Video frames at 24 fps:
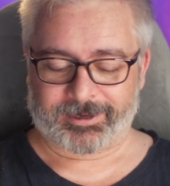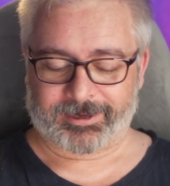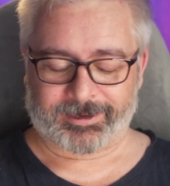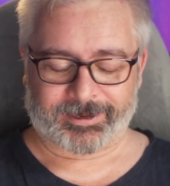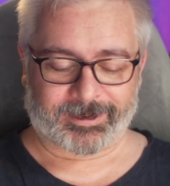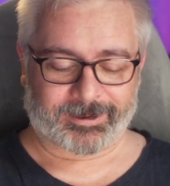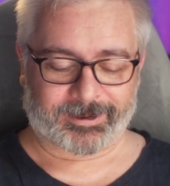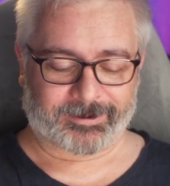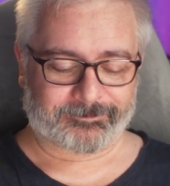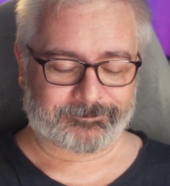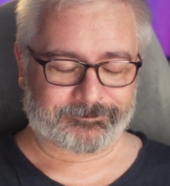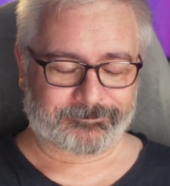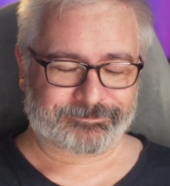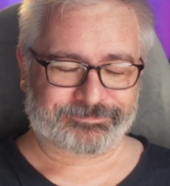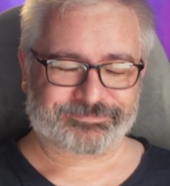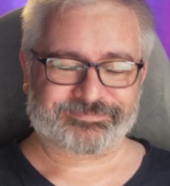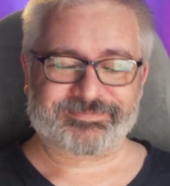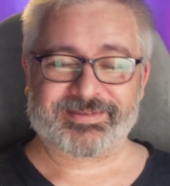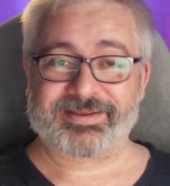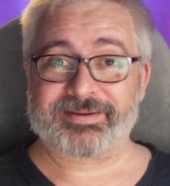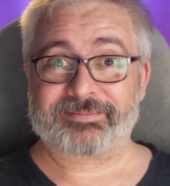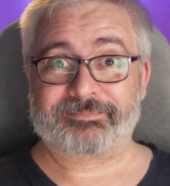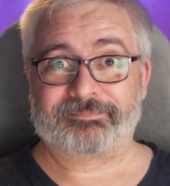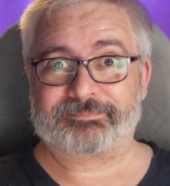
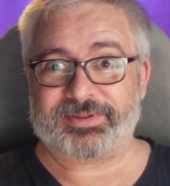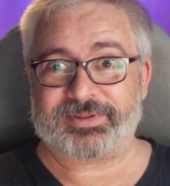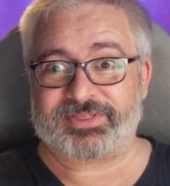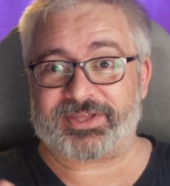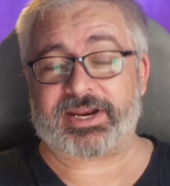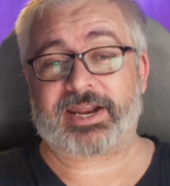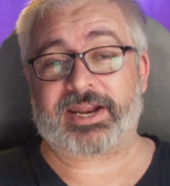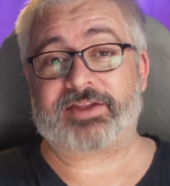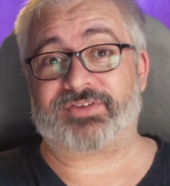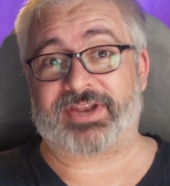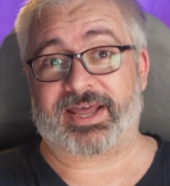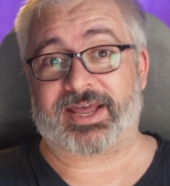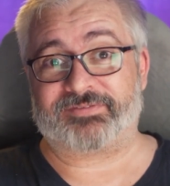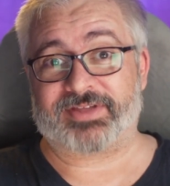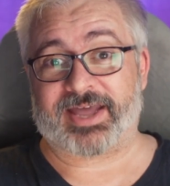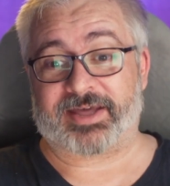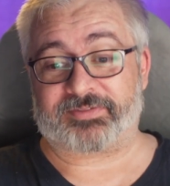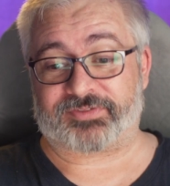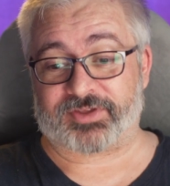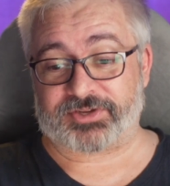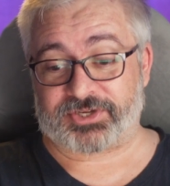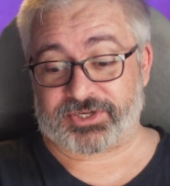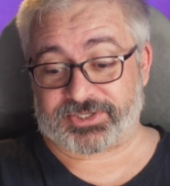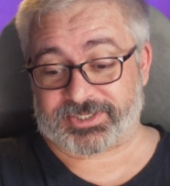But they don't even have
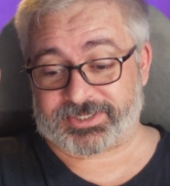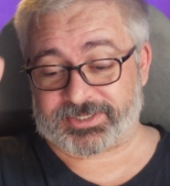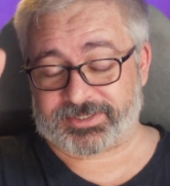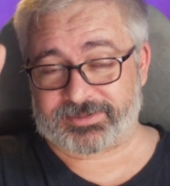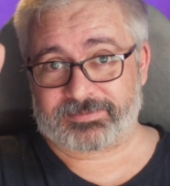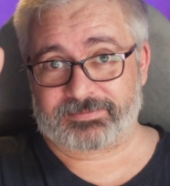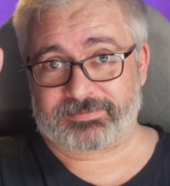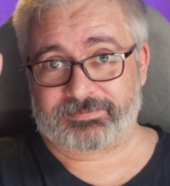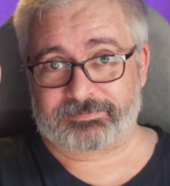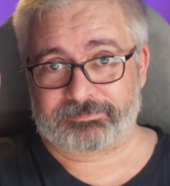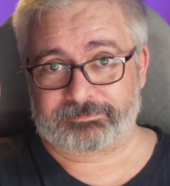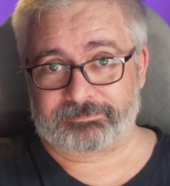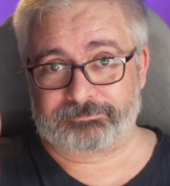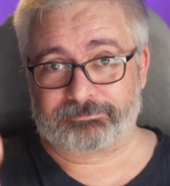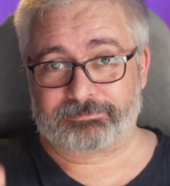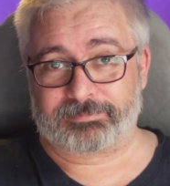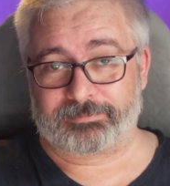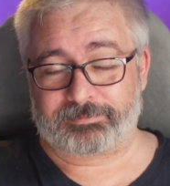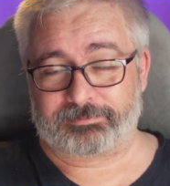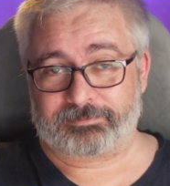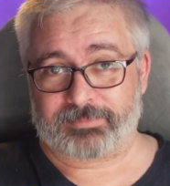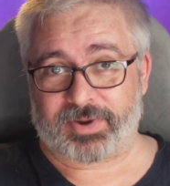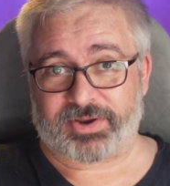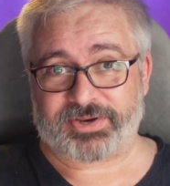that. They're just
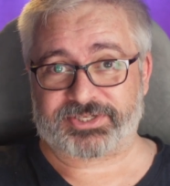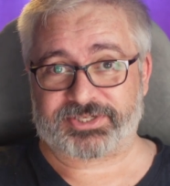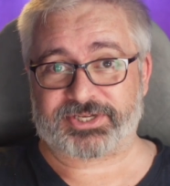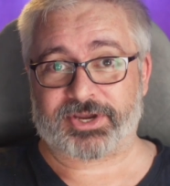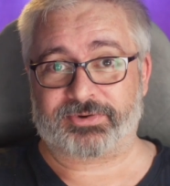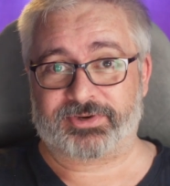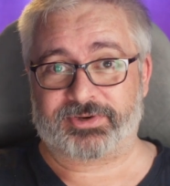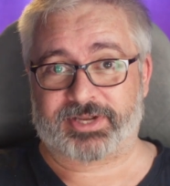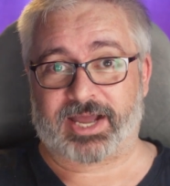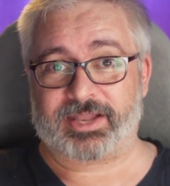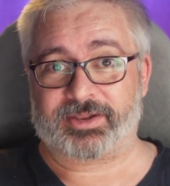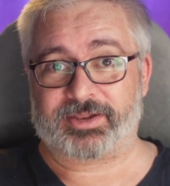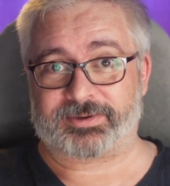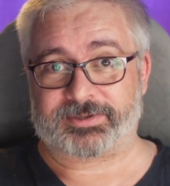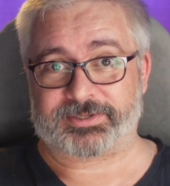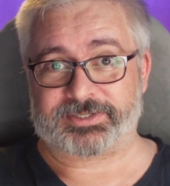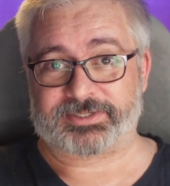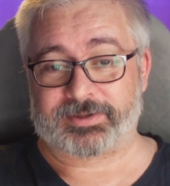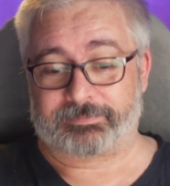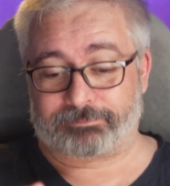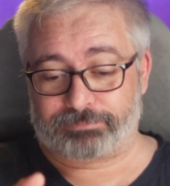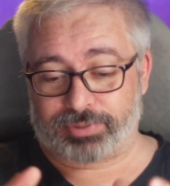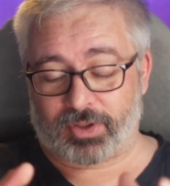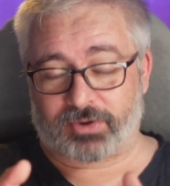monotone colors.
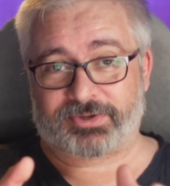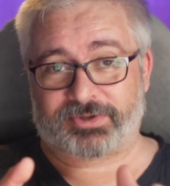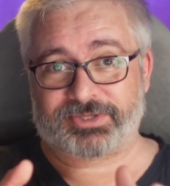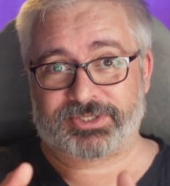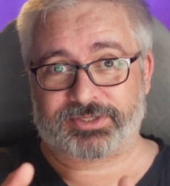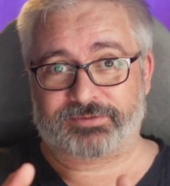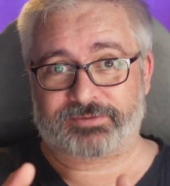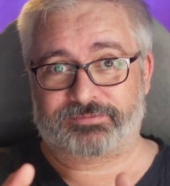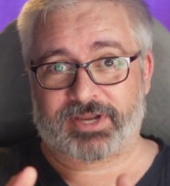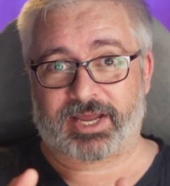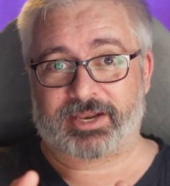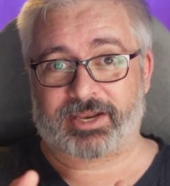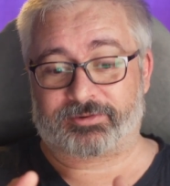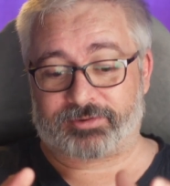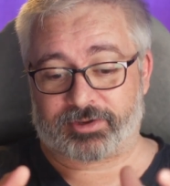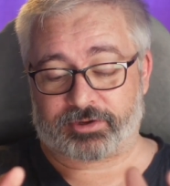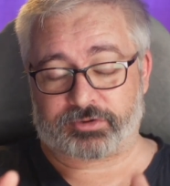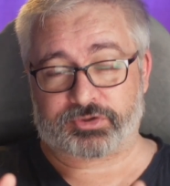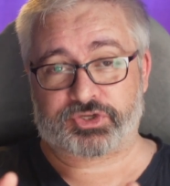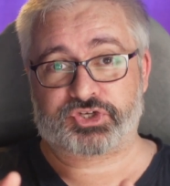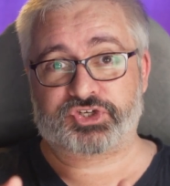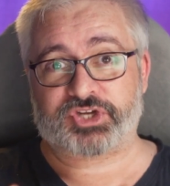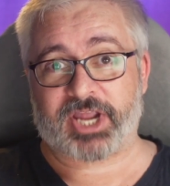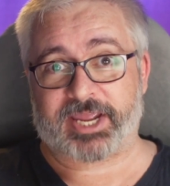They're blocks of color.
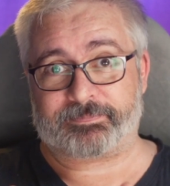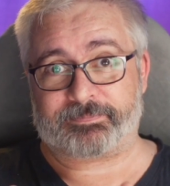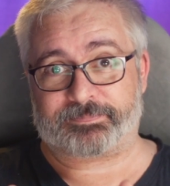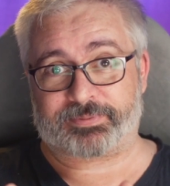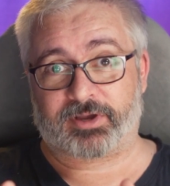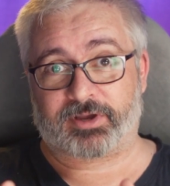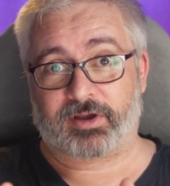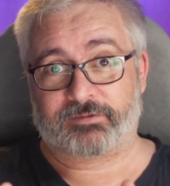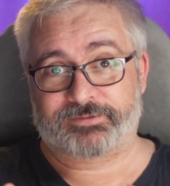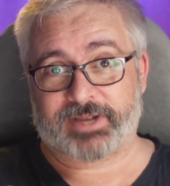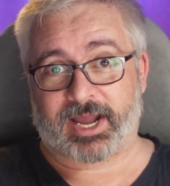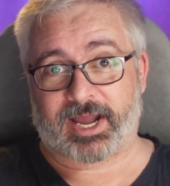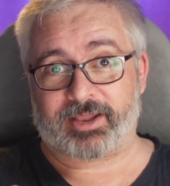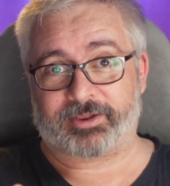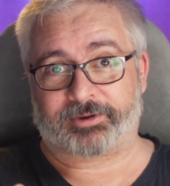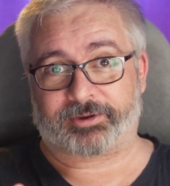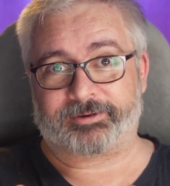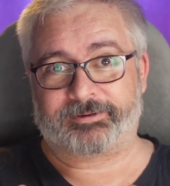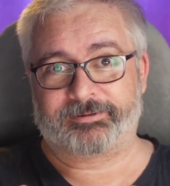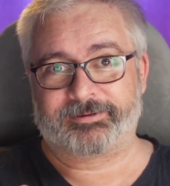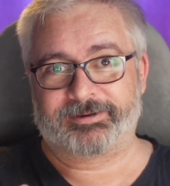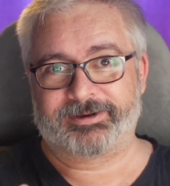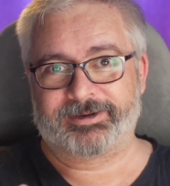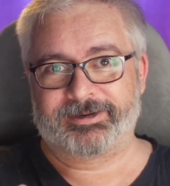They're a shape of
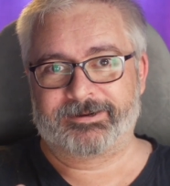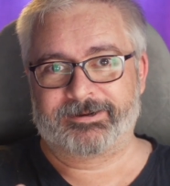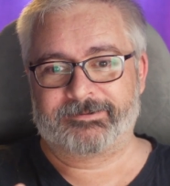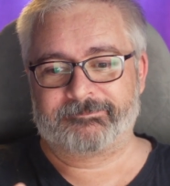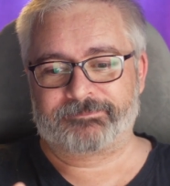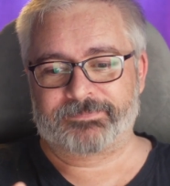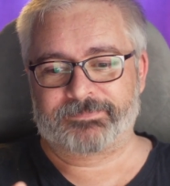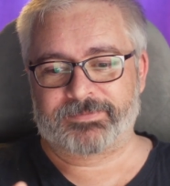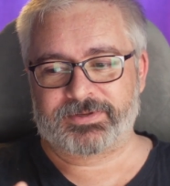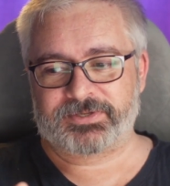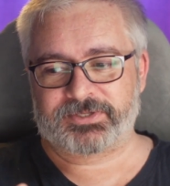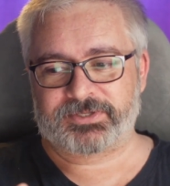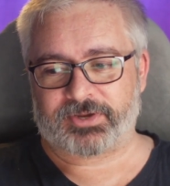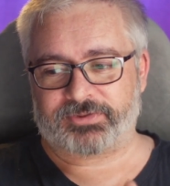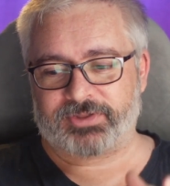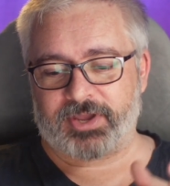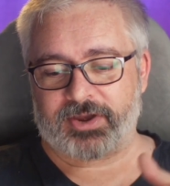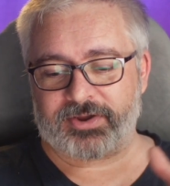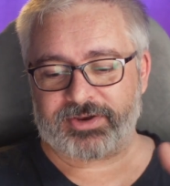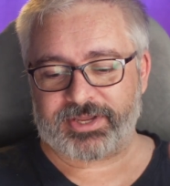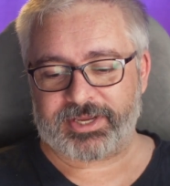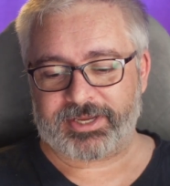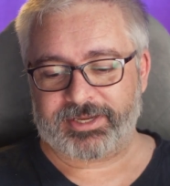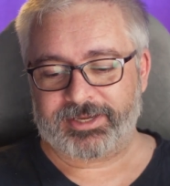color. So the
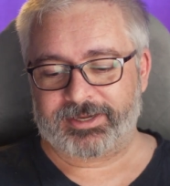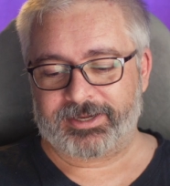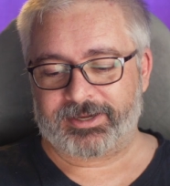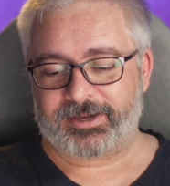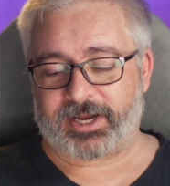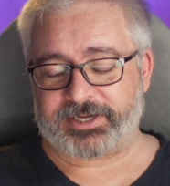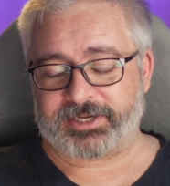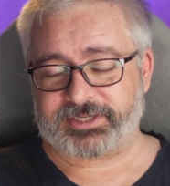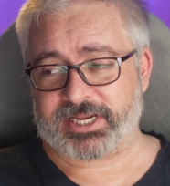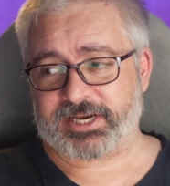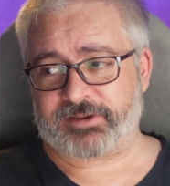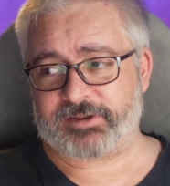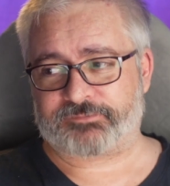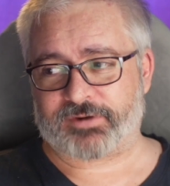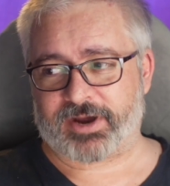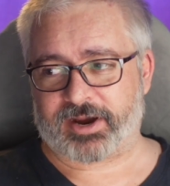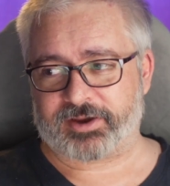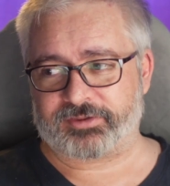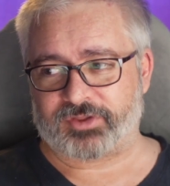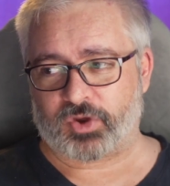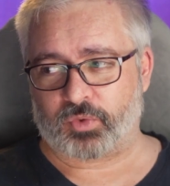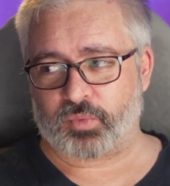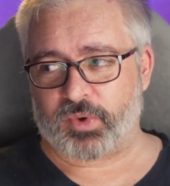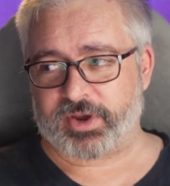only
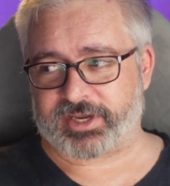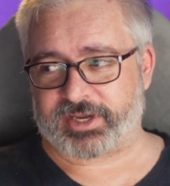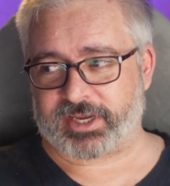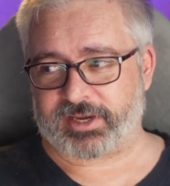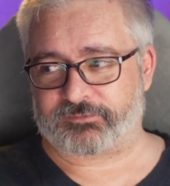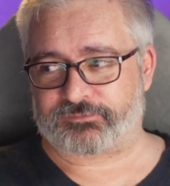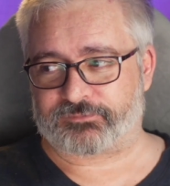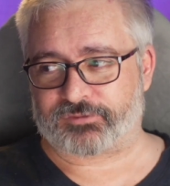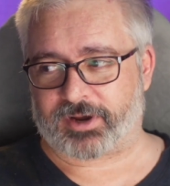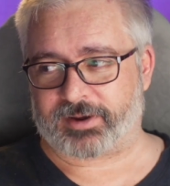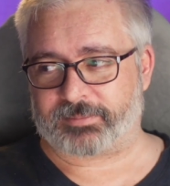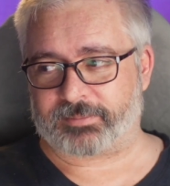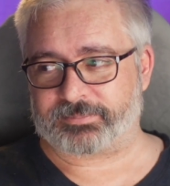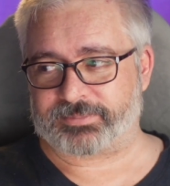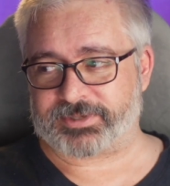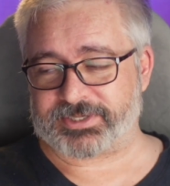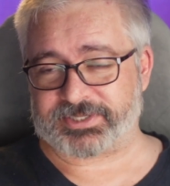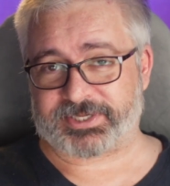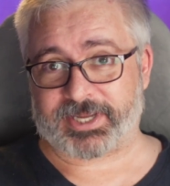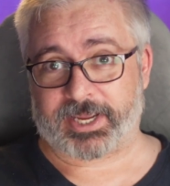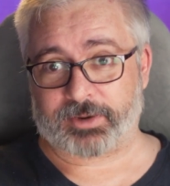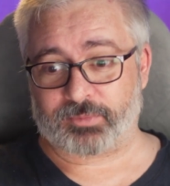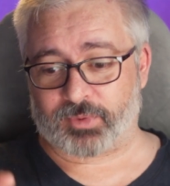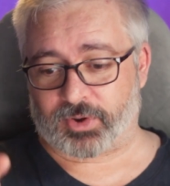identifier they're working from to
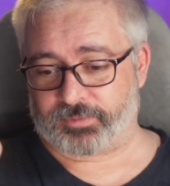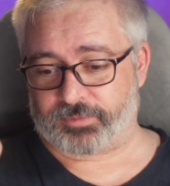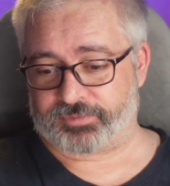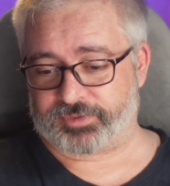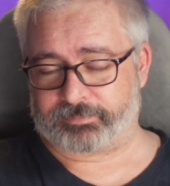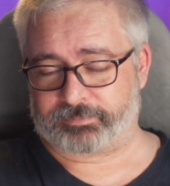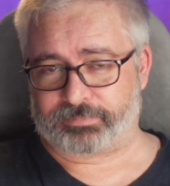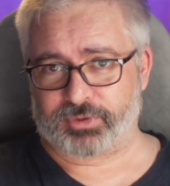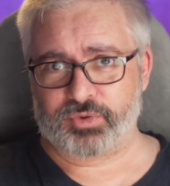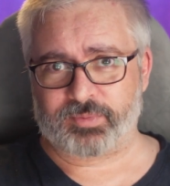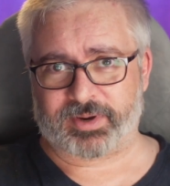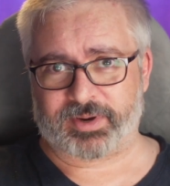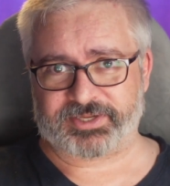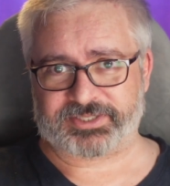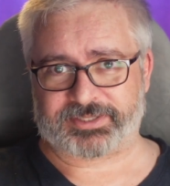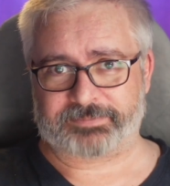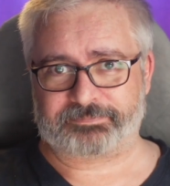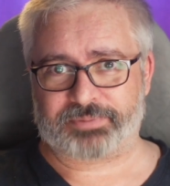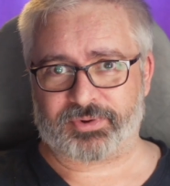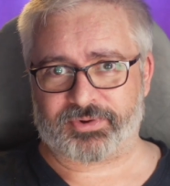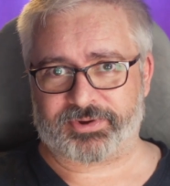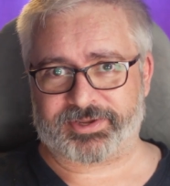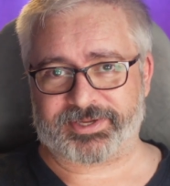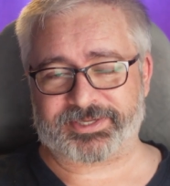say, well, the blue one is a
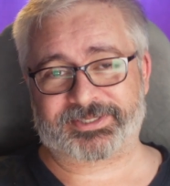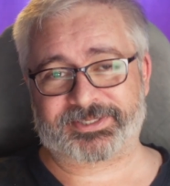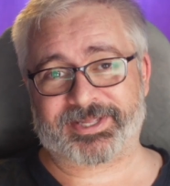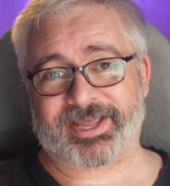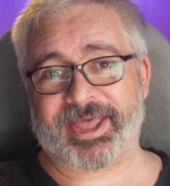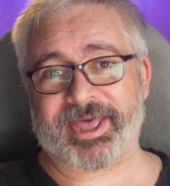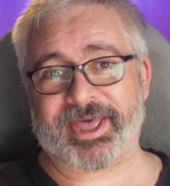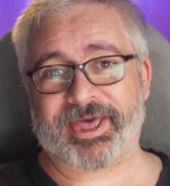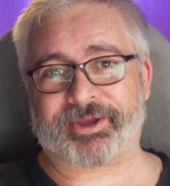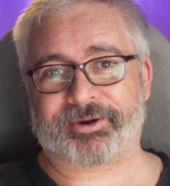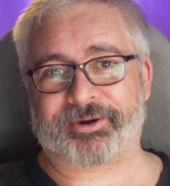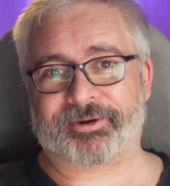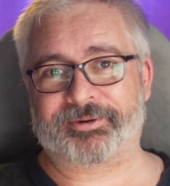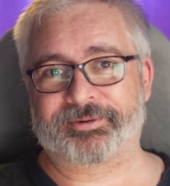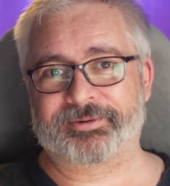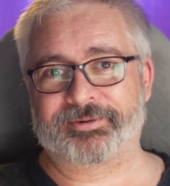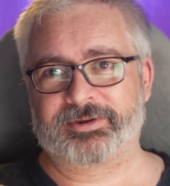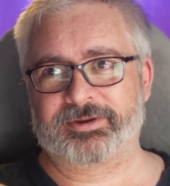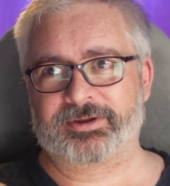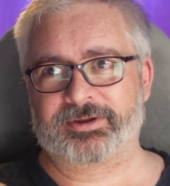boy, is the hair,